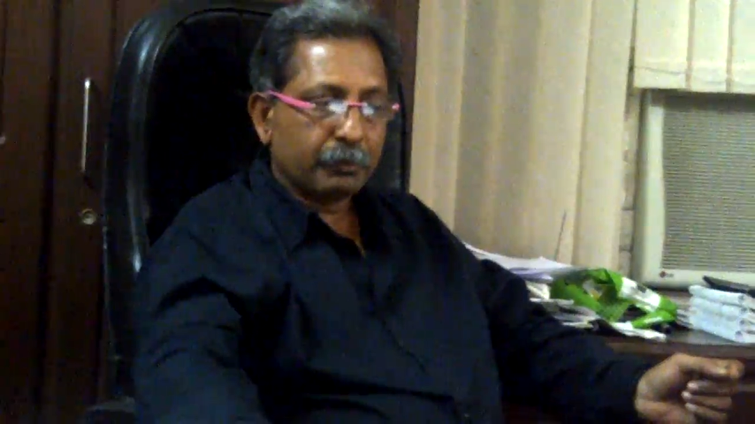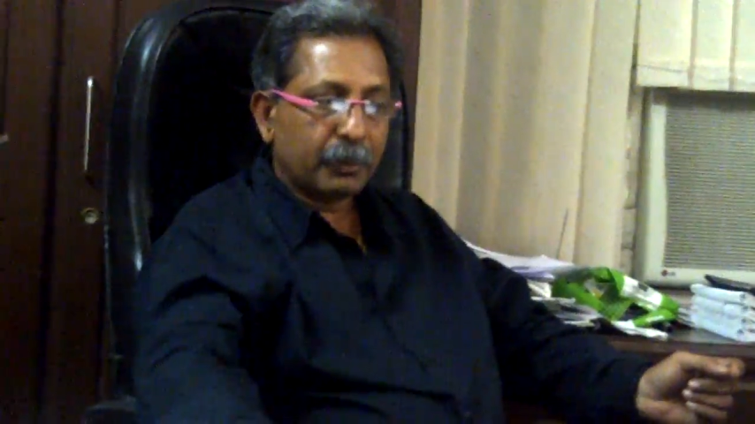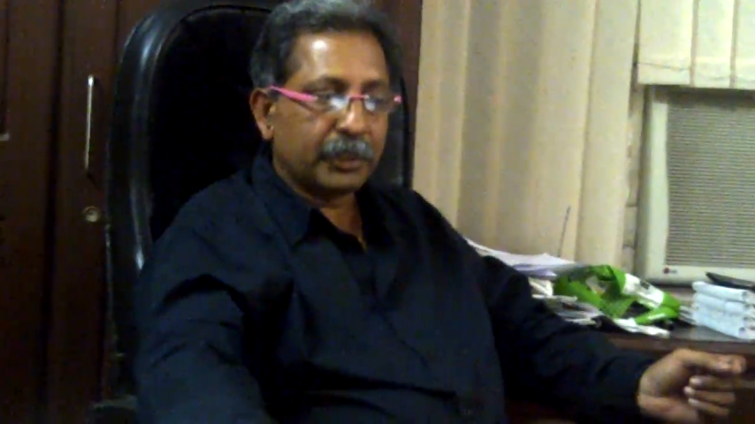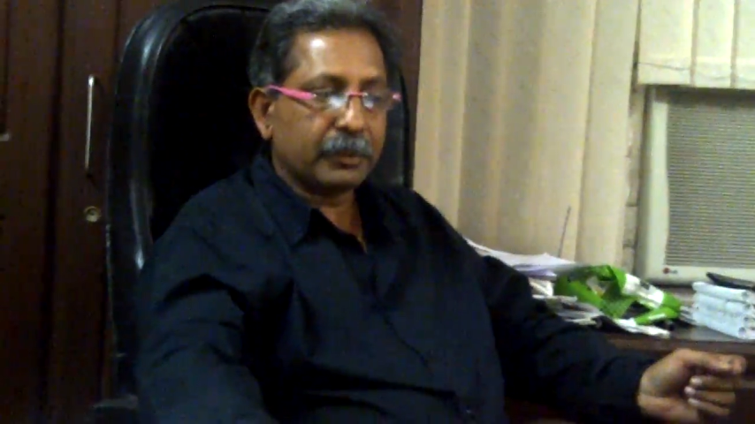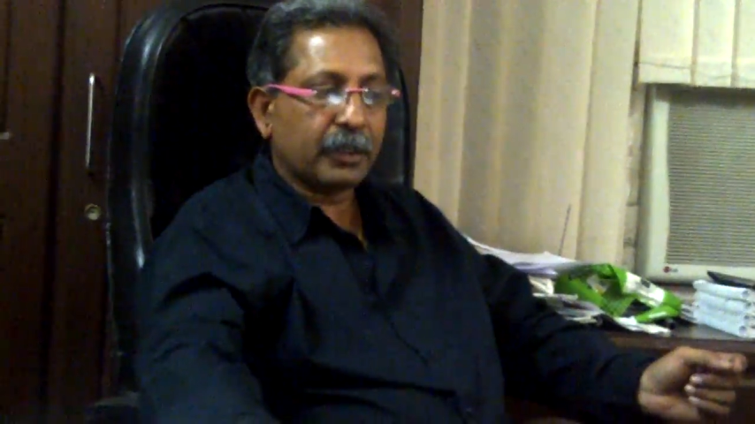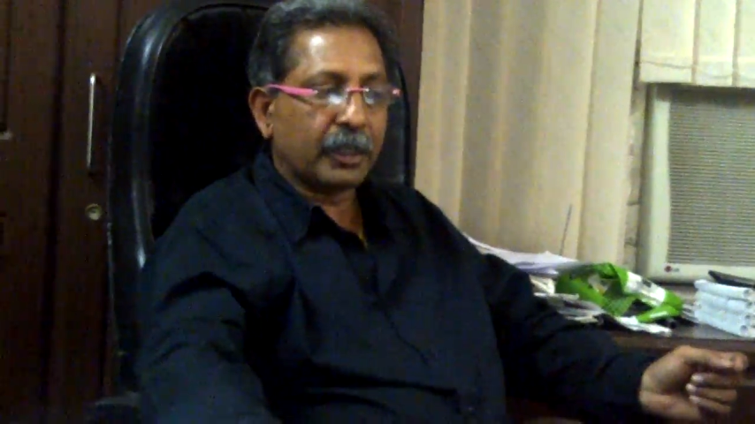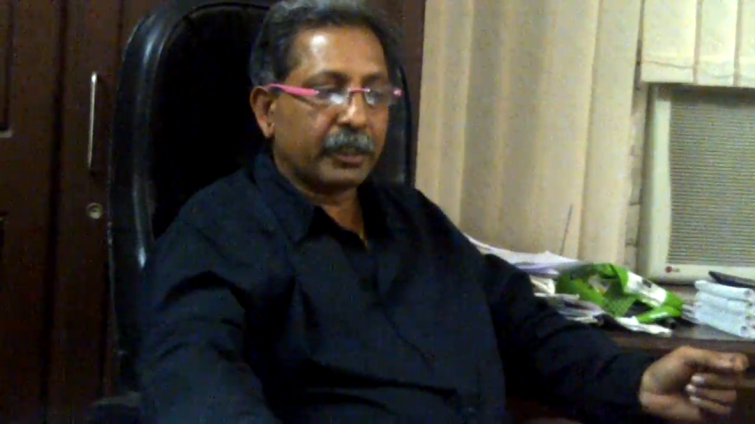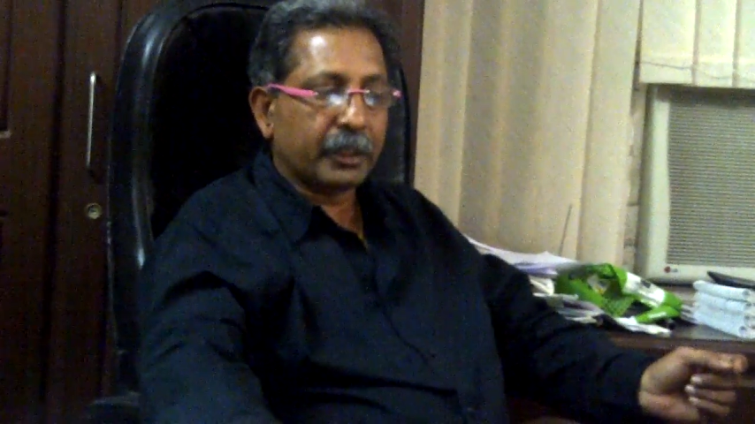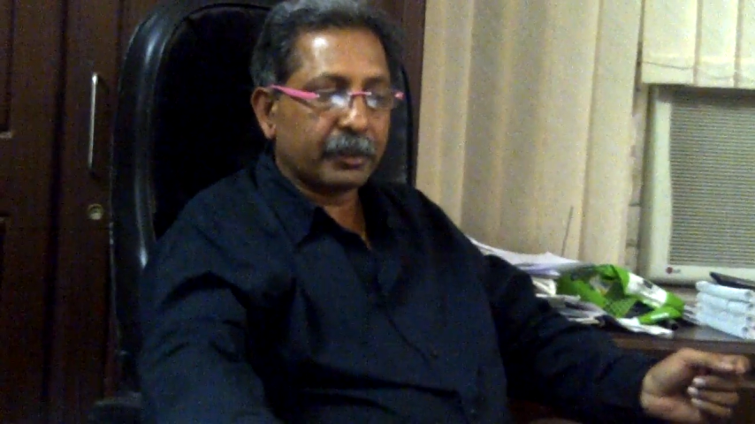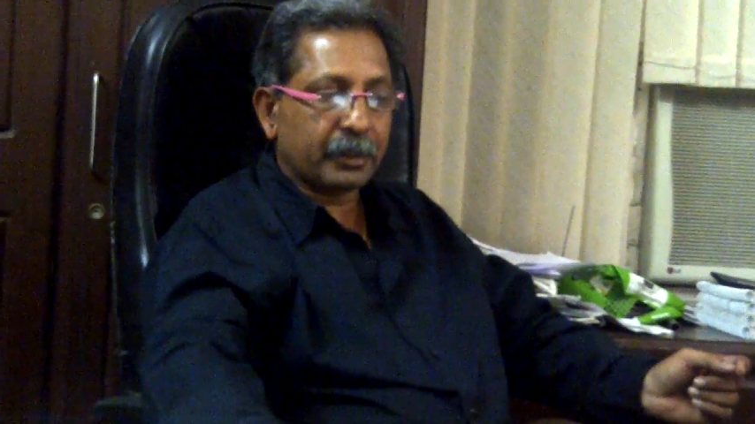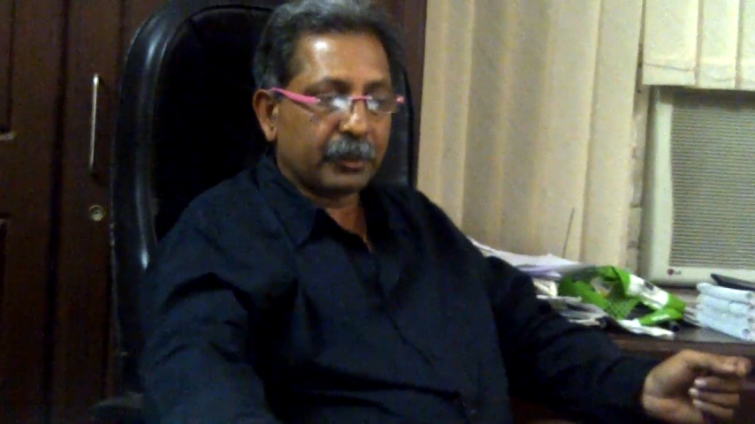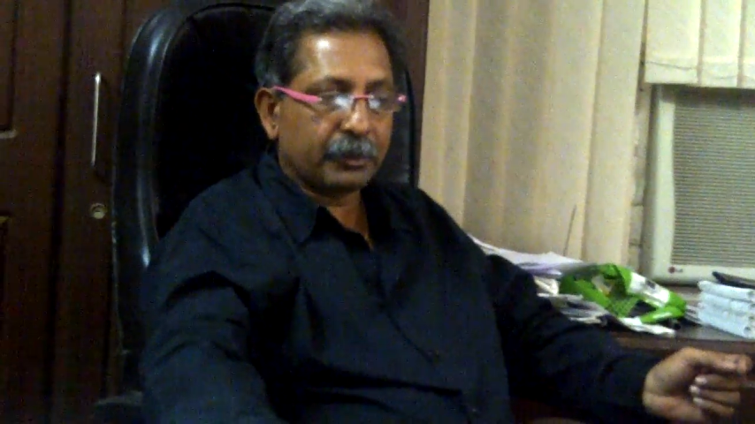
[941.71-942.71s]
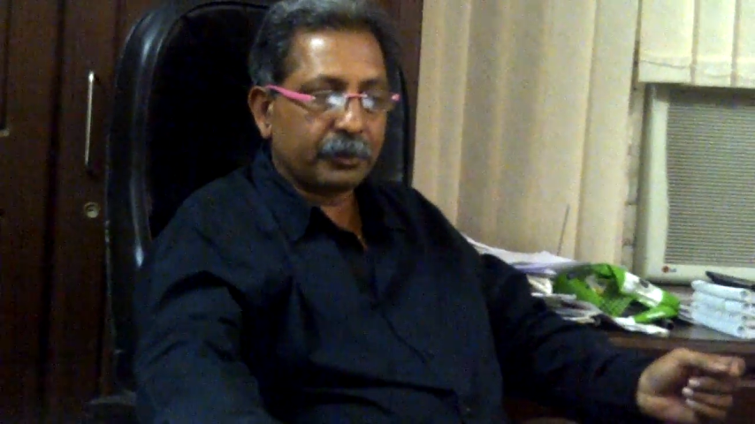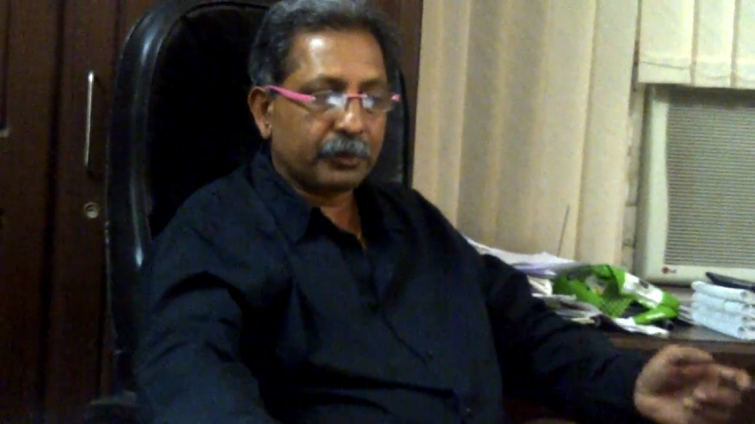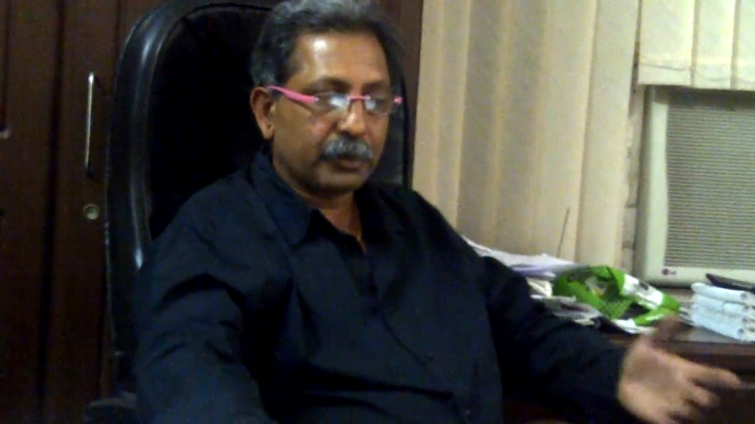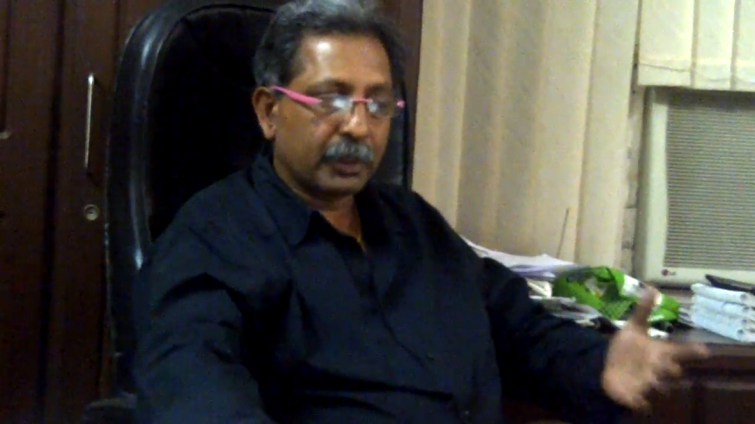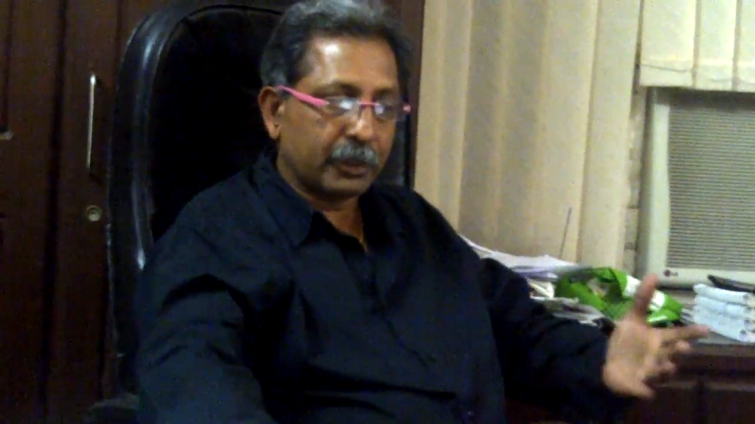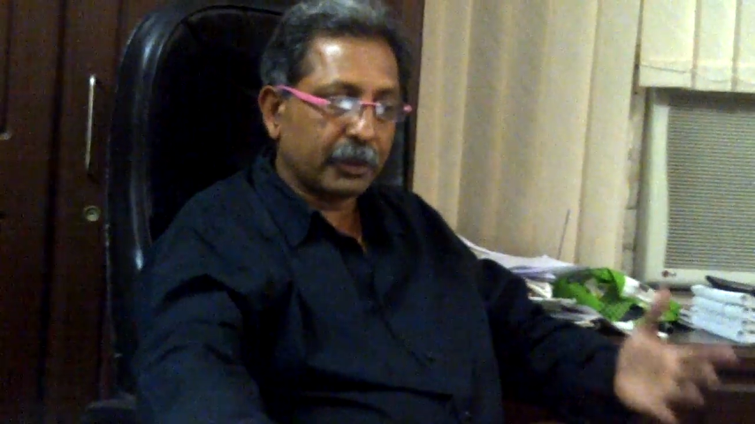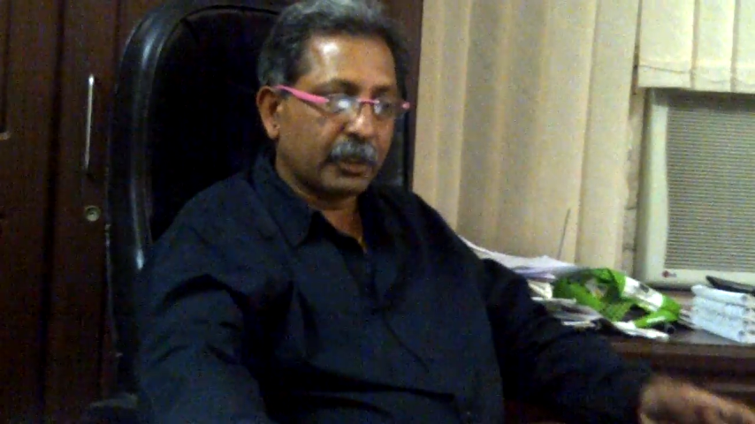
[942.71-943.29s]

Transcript: please contact us at